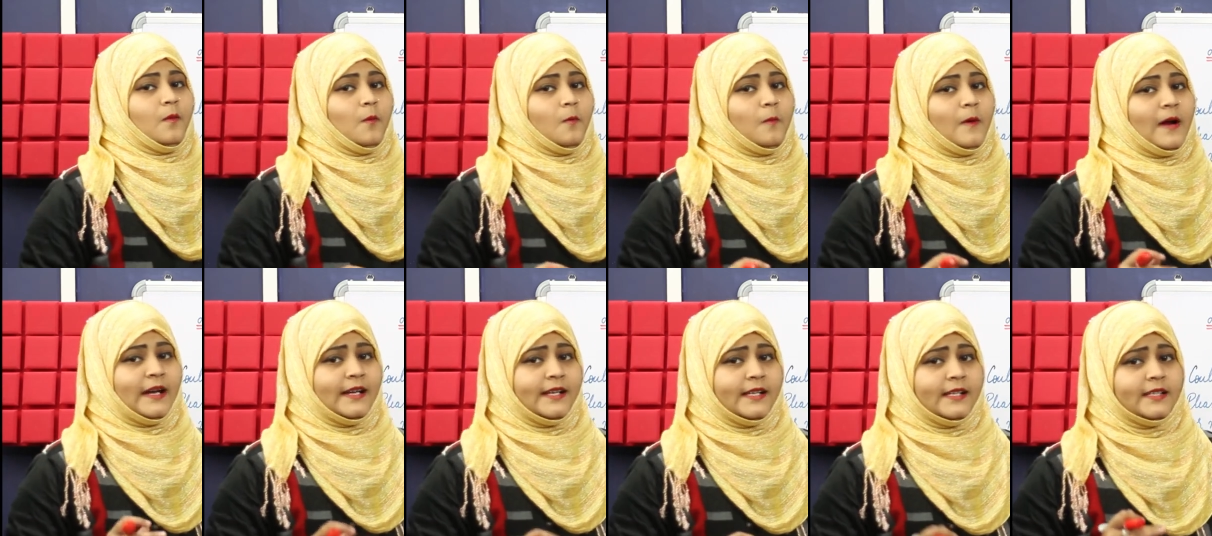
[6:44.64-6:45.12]

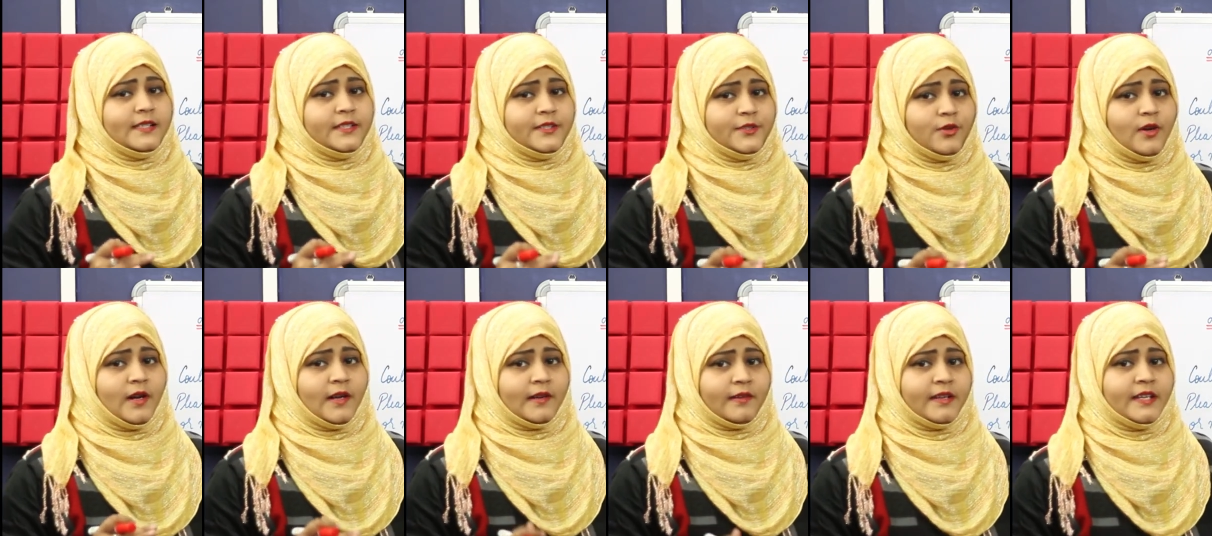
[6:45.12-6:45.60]
While you
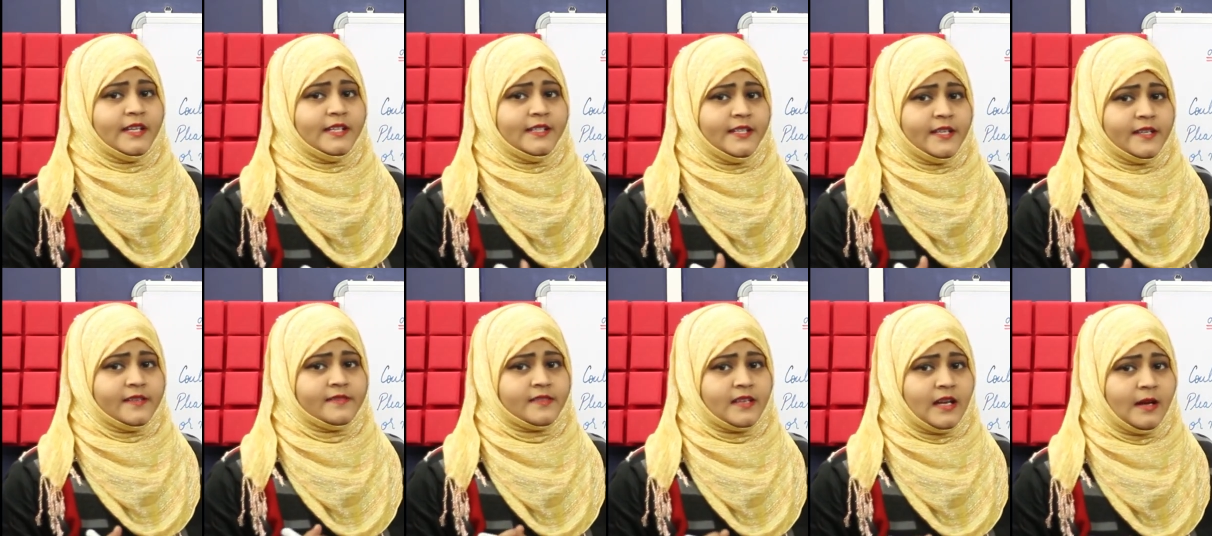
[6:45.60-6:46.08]
are
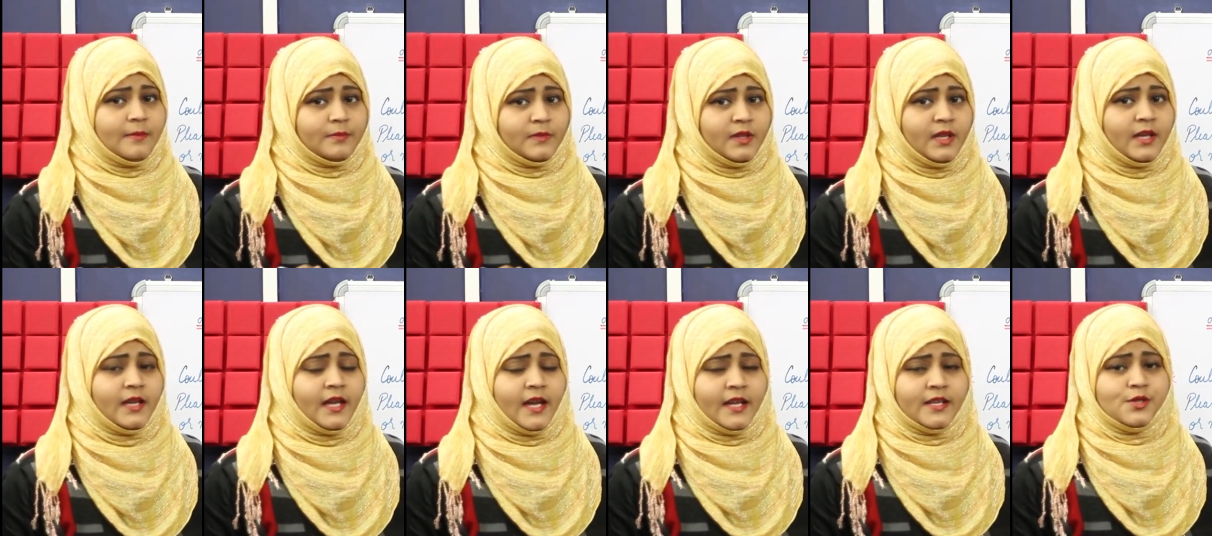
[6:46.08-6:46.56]
eating
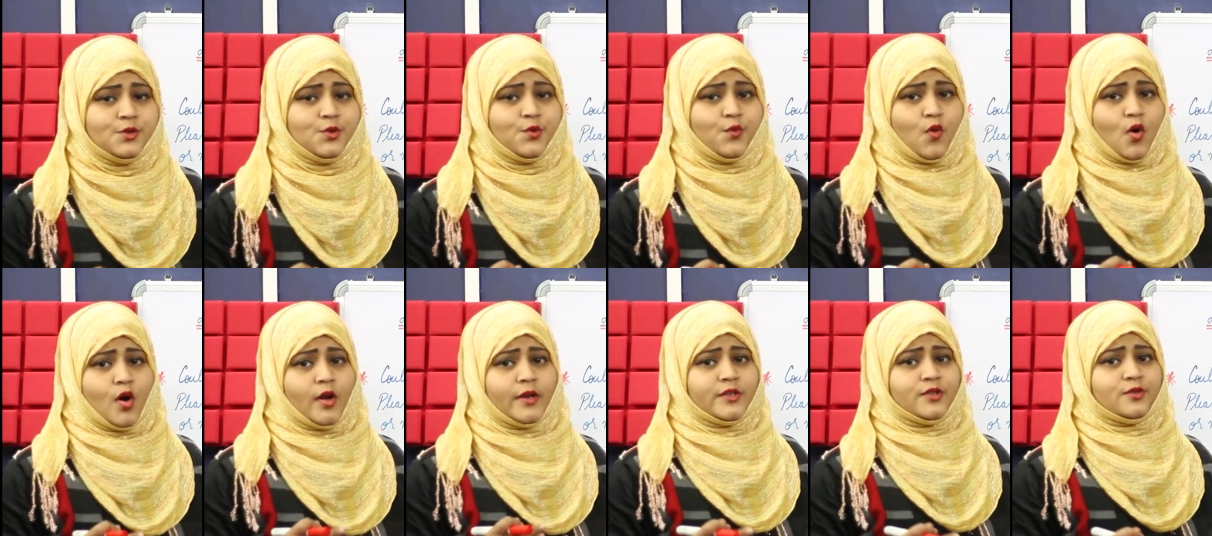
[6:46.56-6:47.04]
something and you
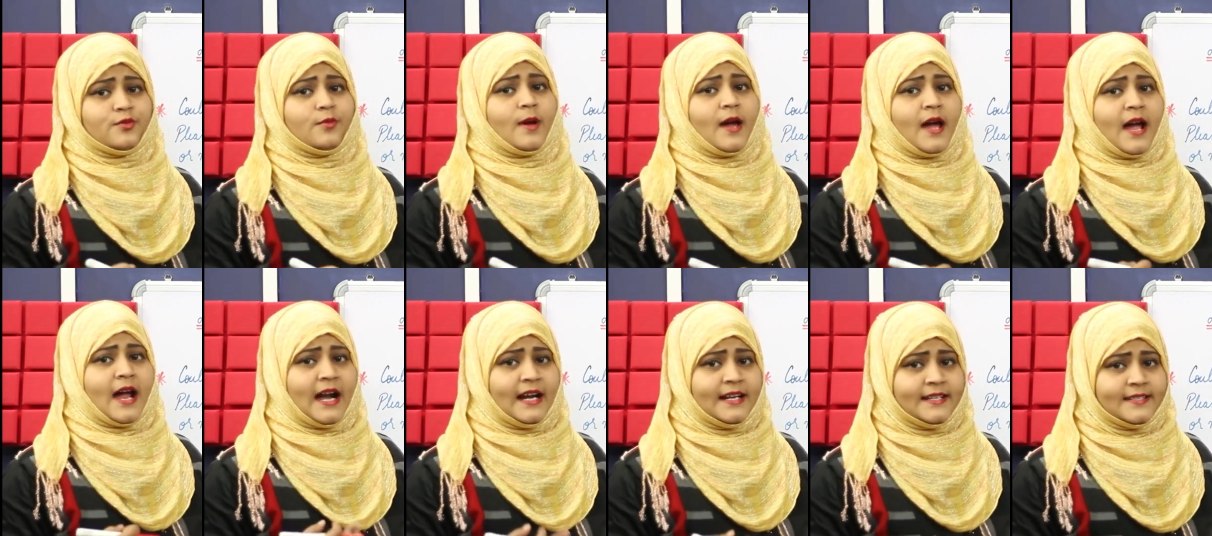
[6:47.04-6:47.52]
want to
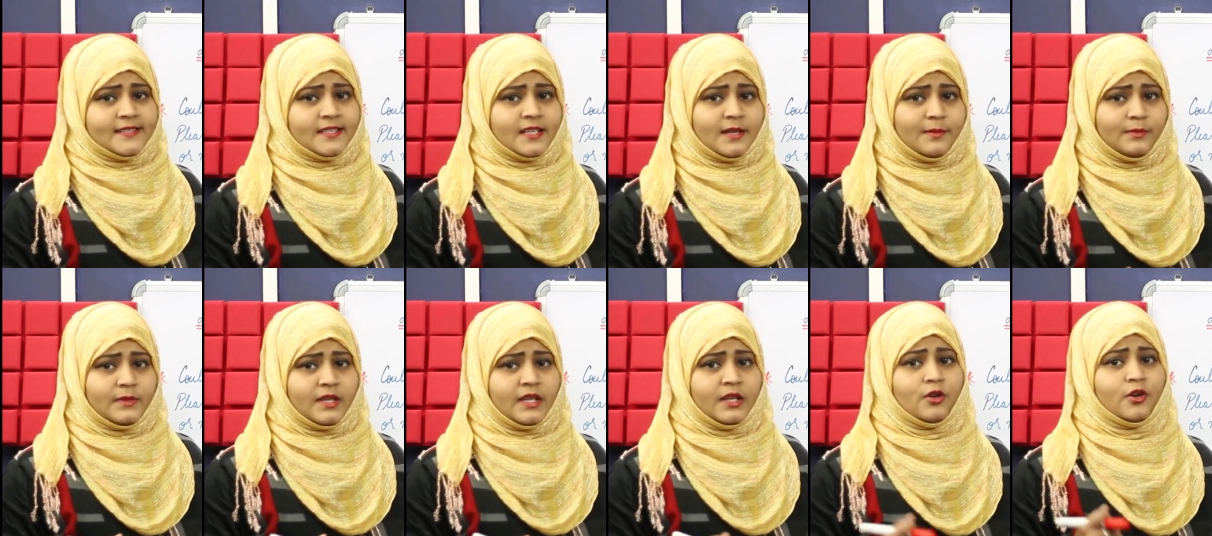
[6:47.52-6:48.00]
add
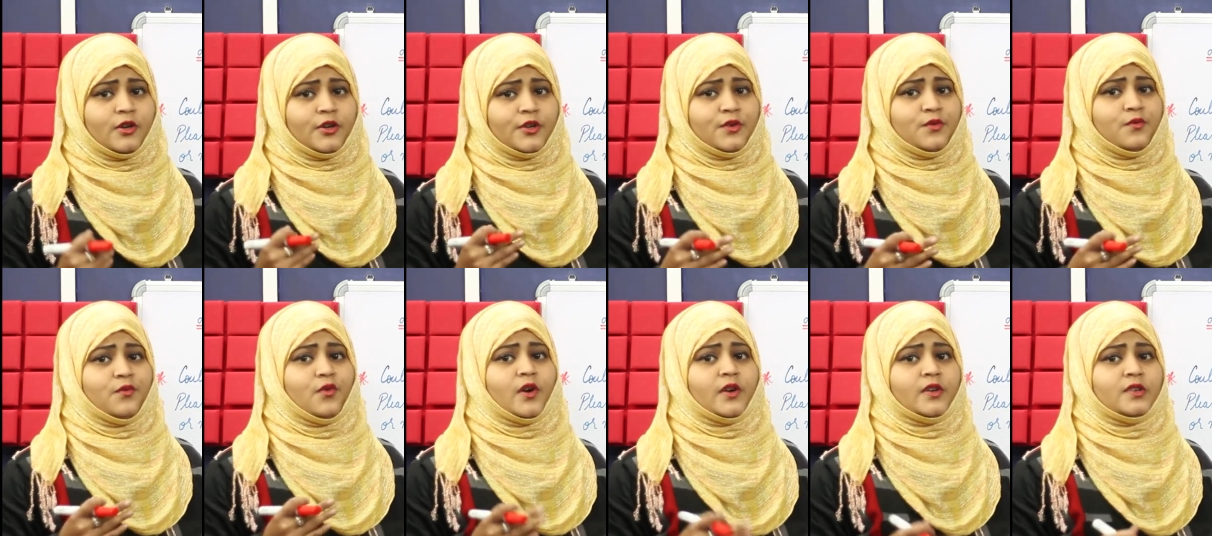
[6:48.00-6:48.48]
something or you
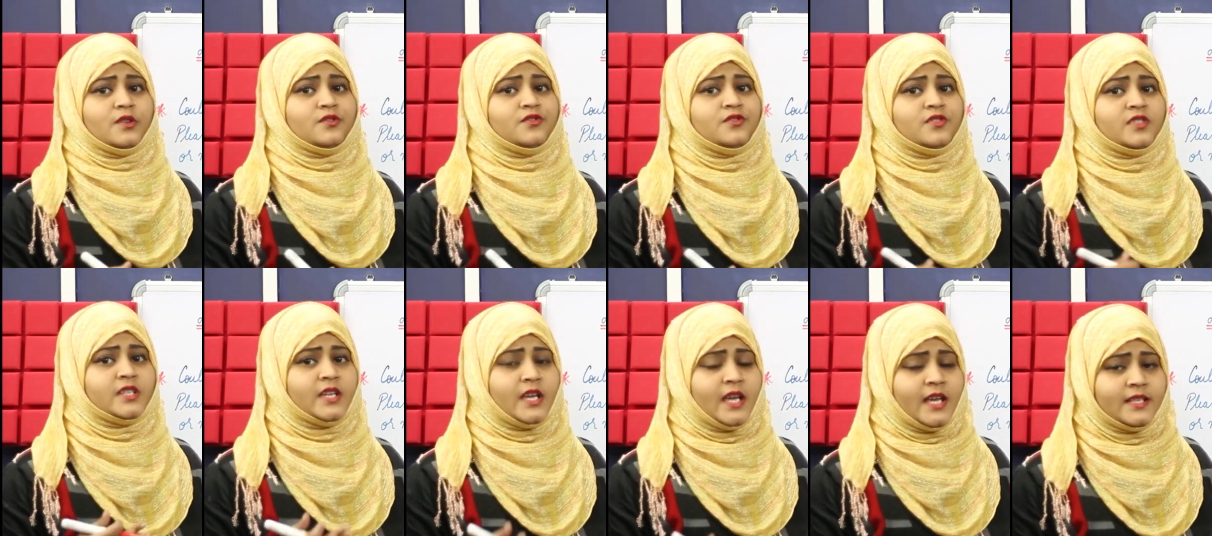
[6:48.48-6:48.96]
want to
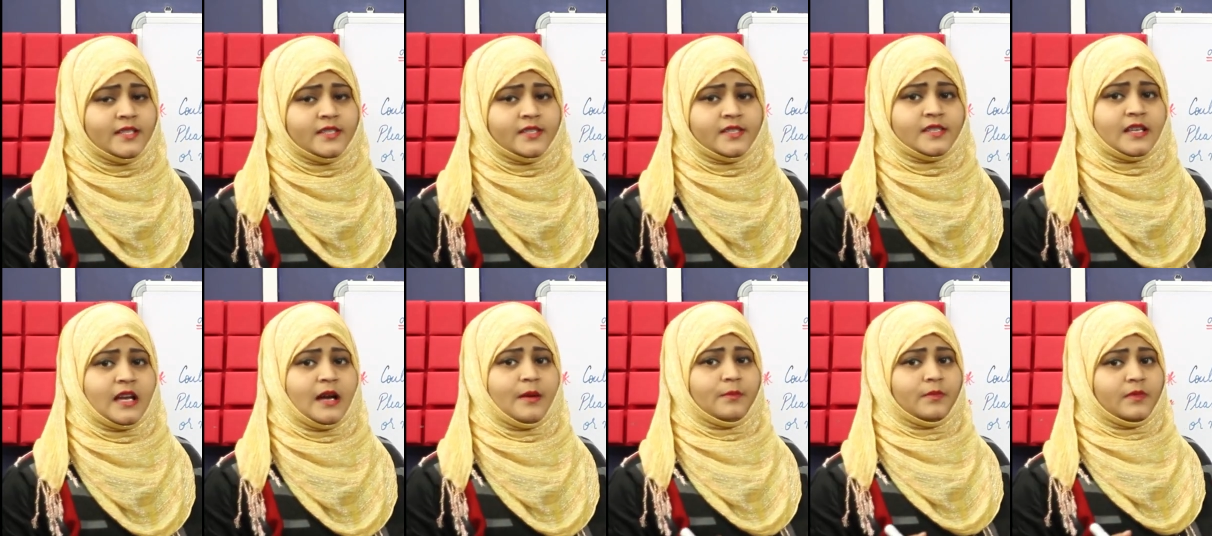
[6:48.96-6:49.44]
change
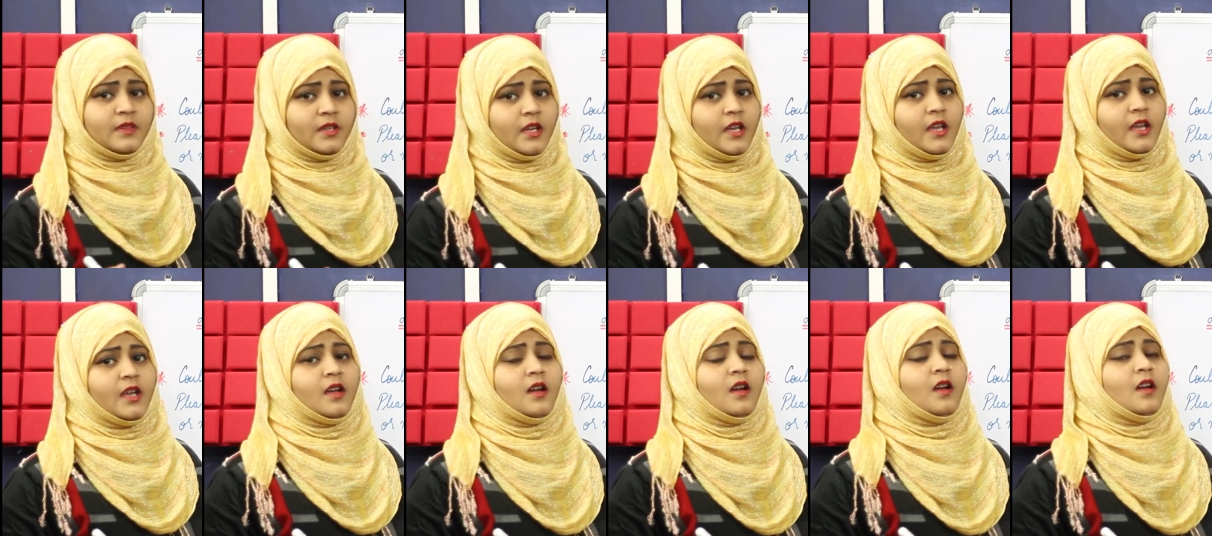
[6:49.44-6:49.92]

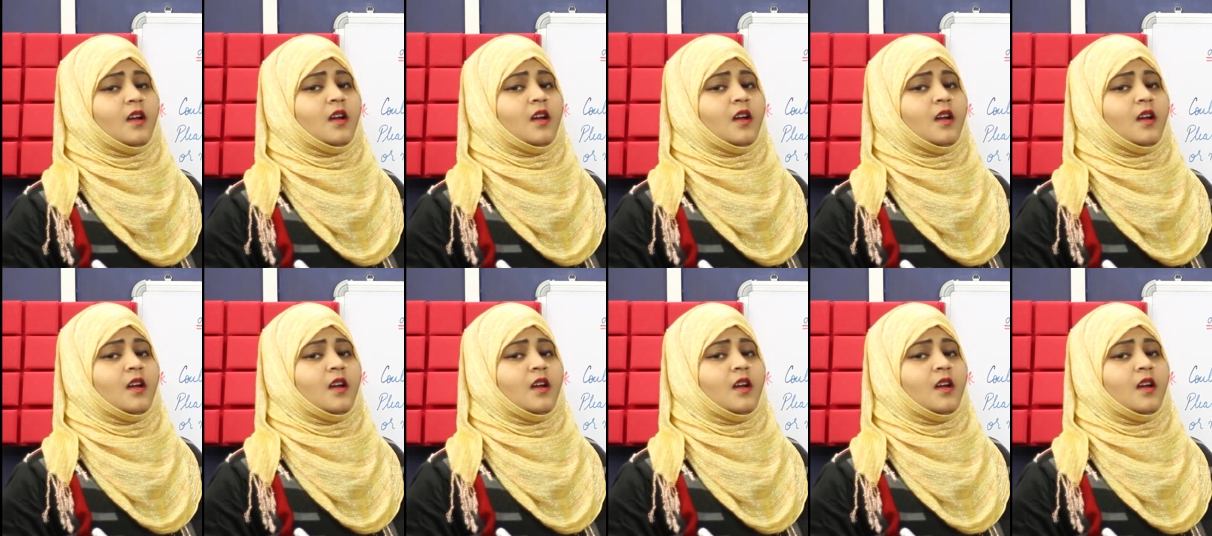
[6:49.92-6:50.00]
something,